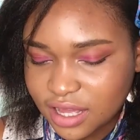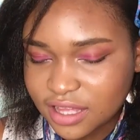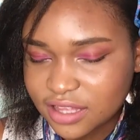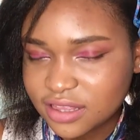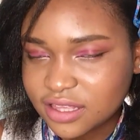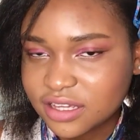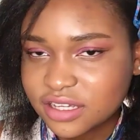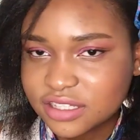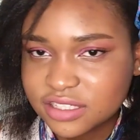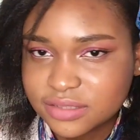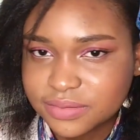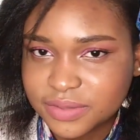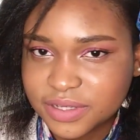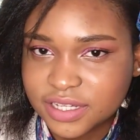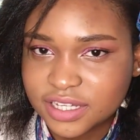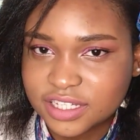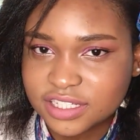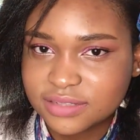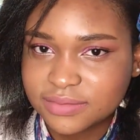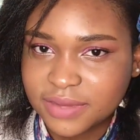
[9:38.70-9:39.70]
And I think it's
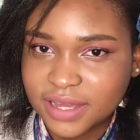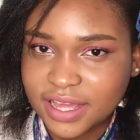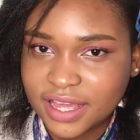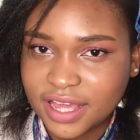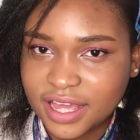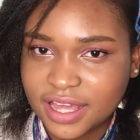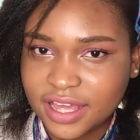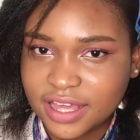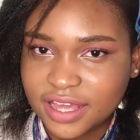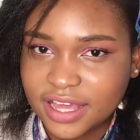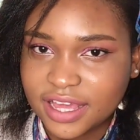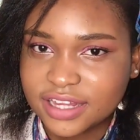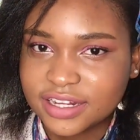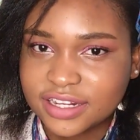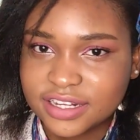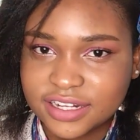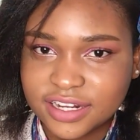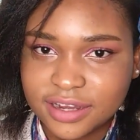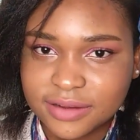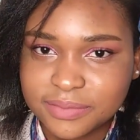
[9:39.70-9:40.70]
because my hair
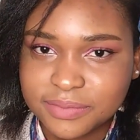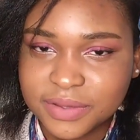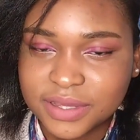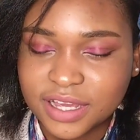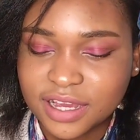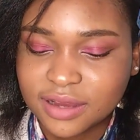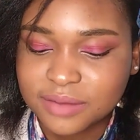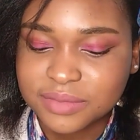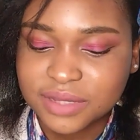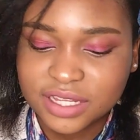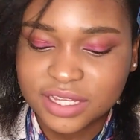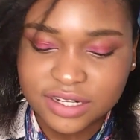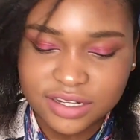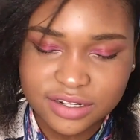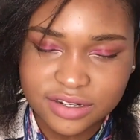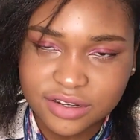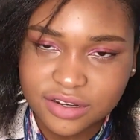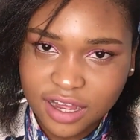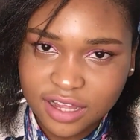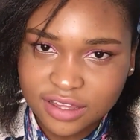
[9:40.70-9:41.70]
ended up
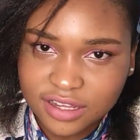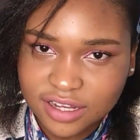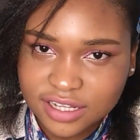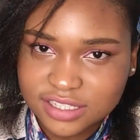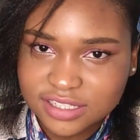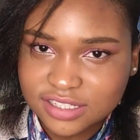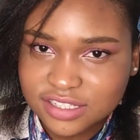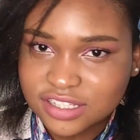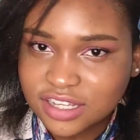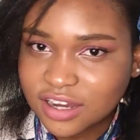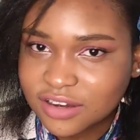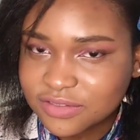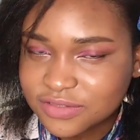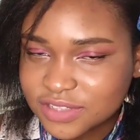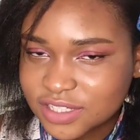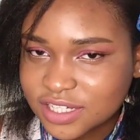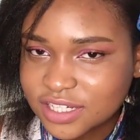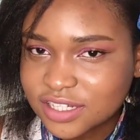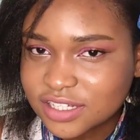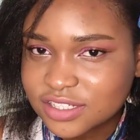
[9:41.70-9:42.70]
becoming a lot
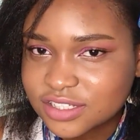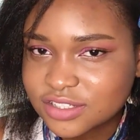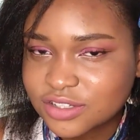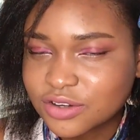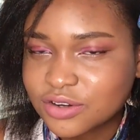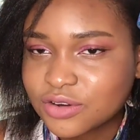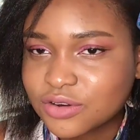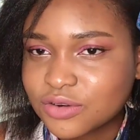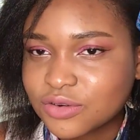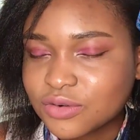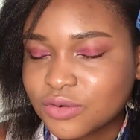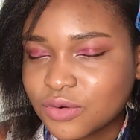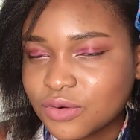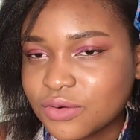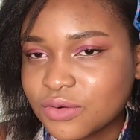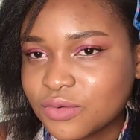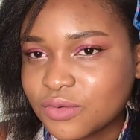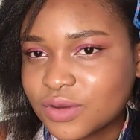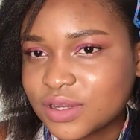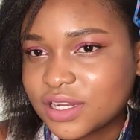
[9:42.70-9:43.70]
softer, so
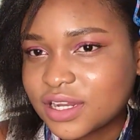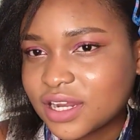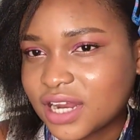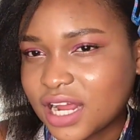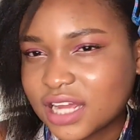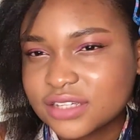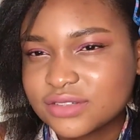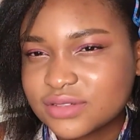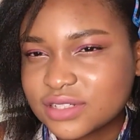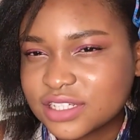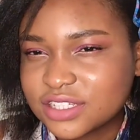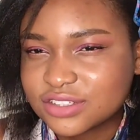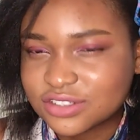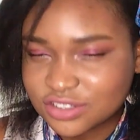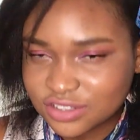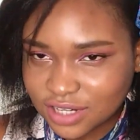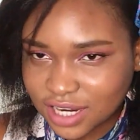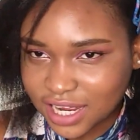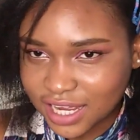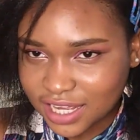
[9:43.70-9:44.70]
when it actually
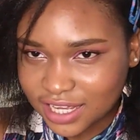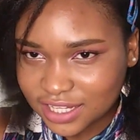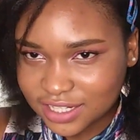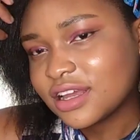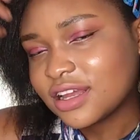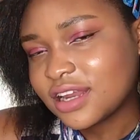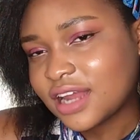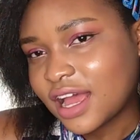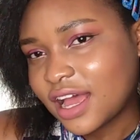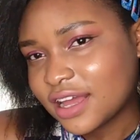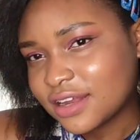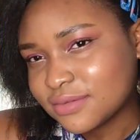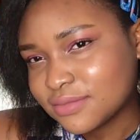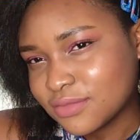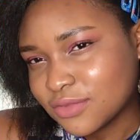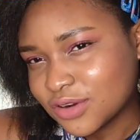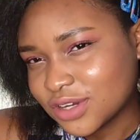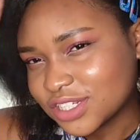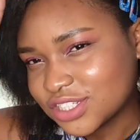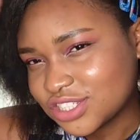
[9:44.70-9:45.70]
dried, it had
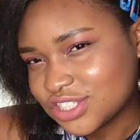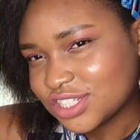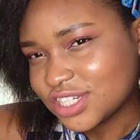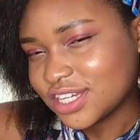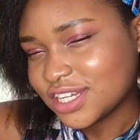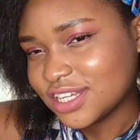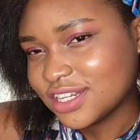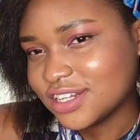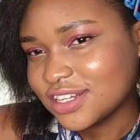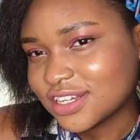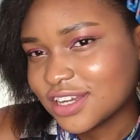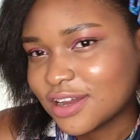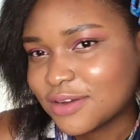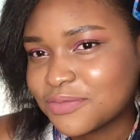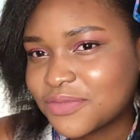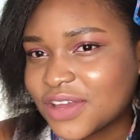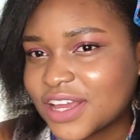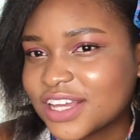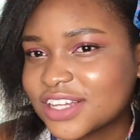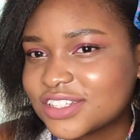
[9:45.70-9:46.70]
moisture in it
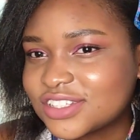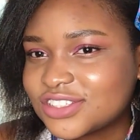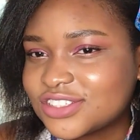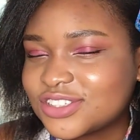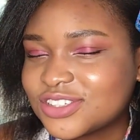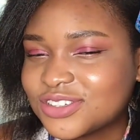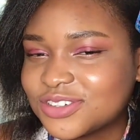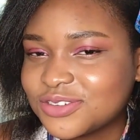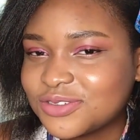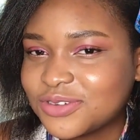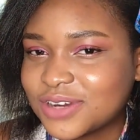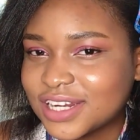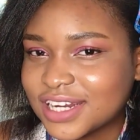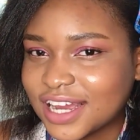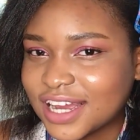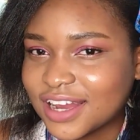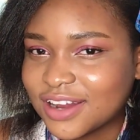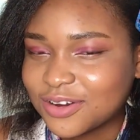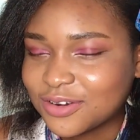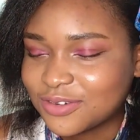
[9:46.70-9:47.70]
compared to when
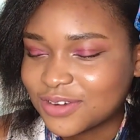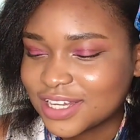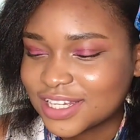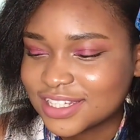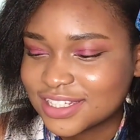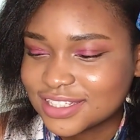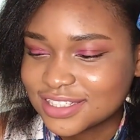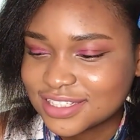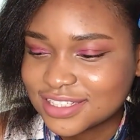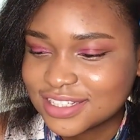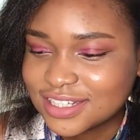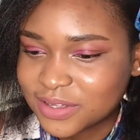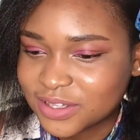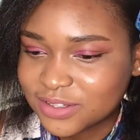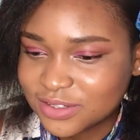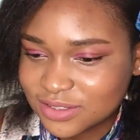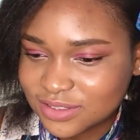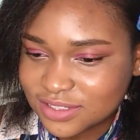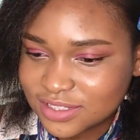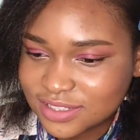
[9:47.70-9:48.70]
I always
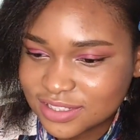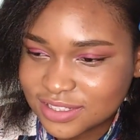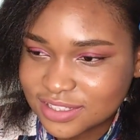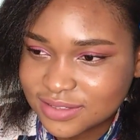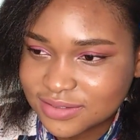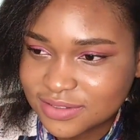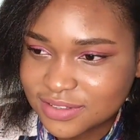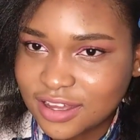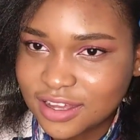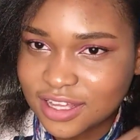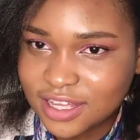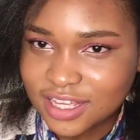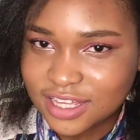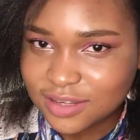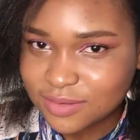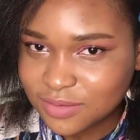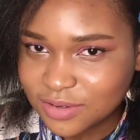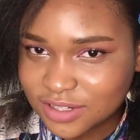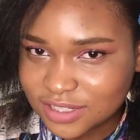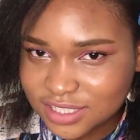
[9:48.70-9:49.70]
use a
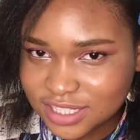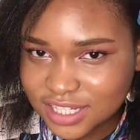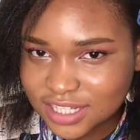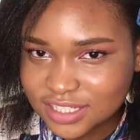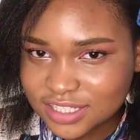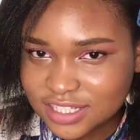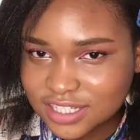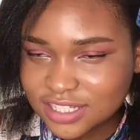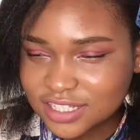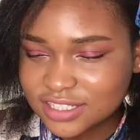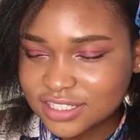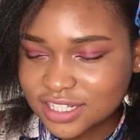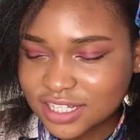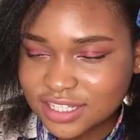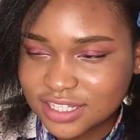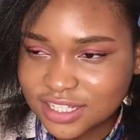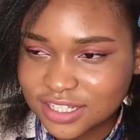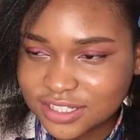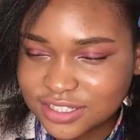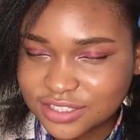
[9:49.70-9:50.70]
heat protectant
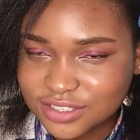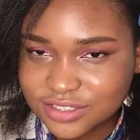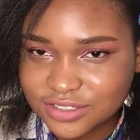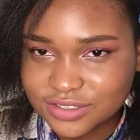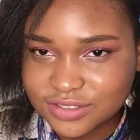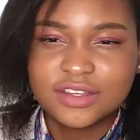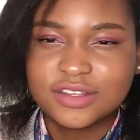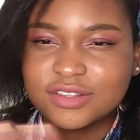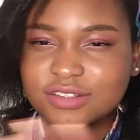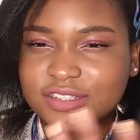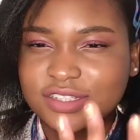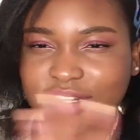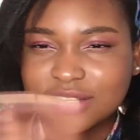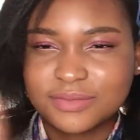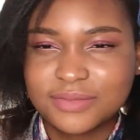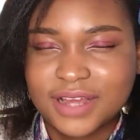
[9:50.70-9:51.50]
and then use